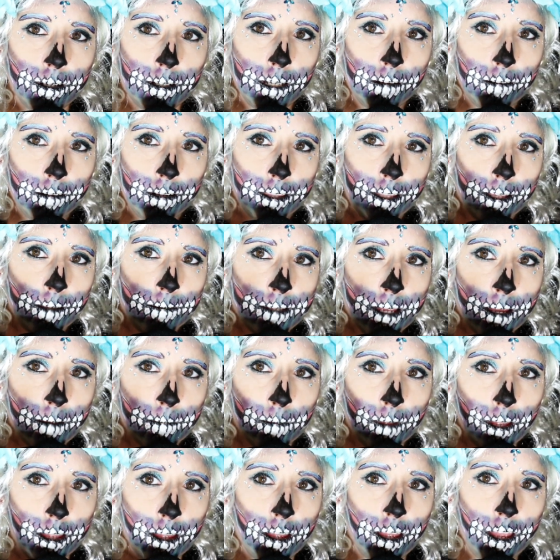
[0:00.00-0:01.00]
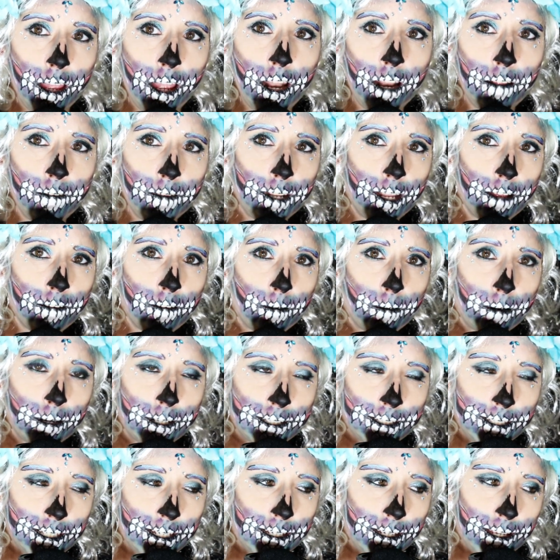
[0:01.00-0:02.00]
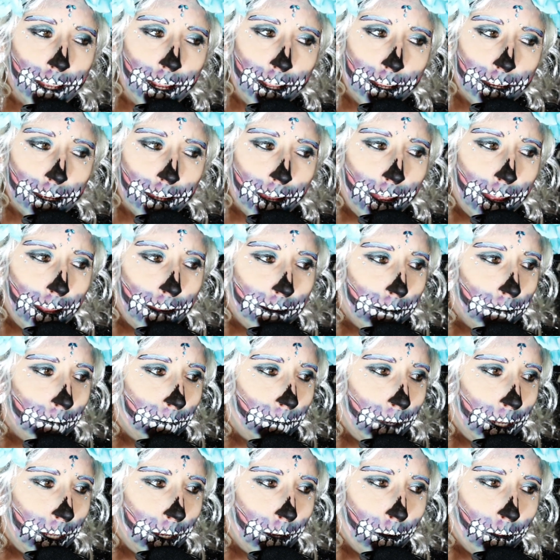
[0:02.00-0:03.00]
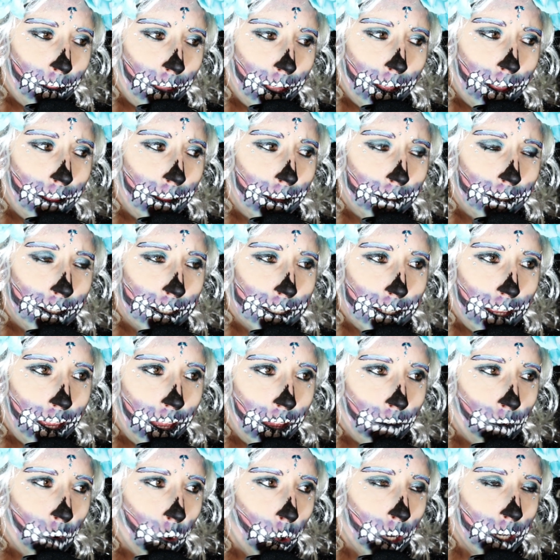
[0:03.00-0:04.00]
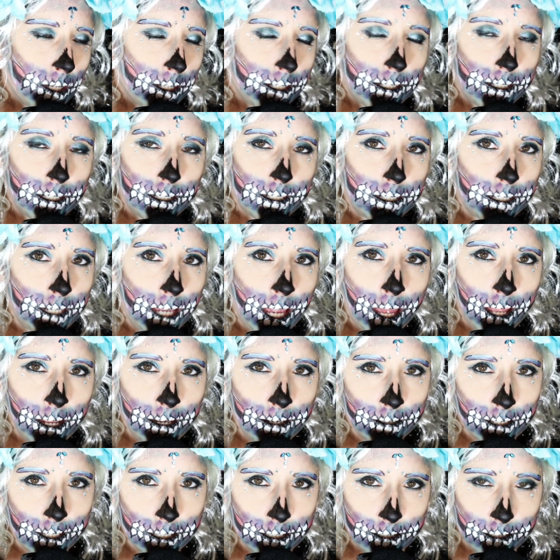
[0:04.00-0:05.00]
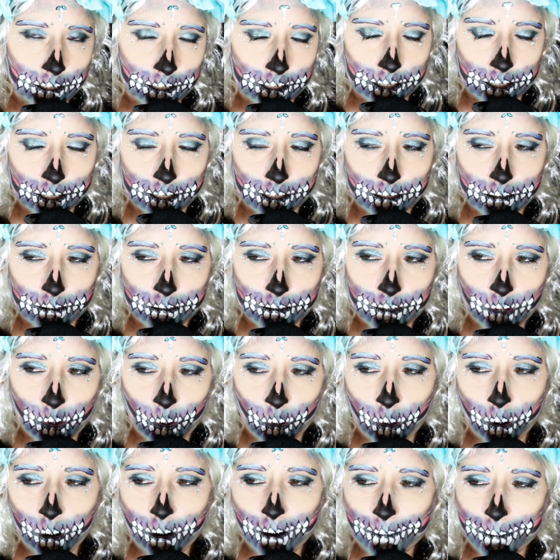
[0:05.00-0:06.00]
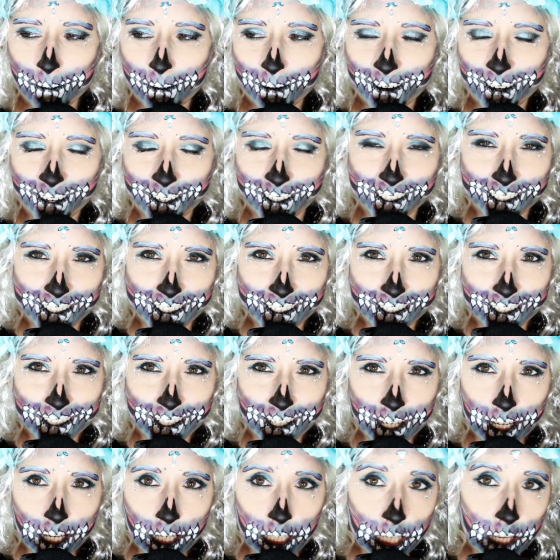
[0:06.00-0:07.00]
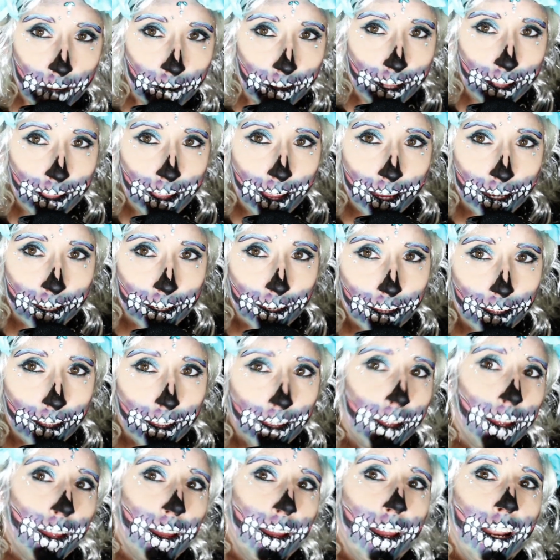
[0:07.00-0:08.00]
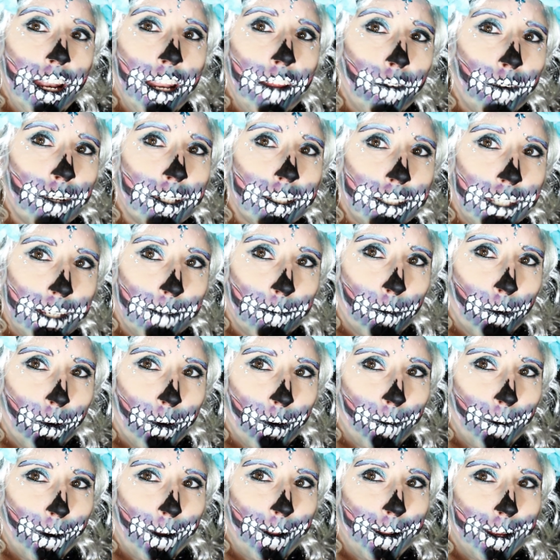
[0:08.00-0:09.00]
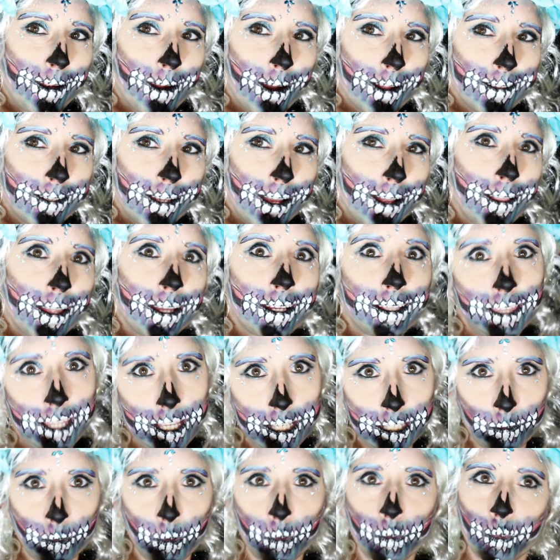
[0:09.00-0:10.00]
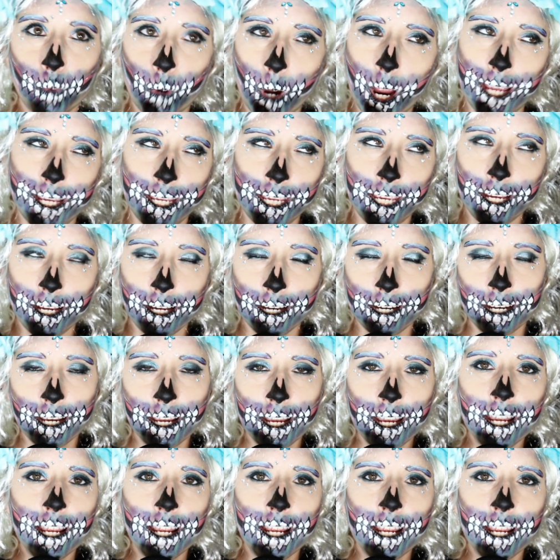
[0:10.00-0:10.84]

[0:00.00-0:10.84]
give it a thumbs up. And if you never want to see any kind of video like this ever again, because it's horrible, give it a like. And if you want to see more quality content like this one right here,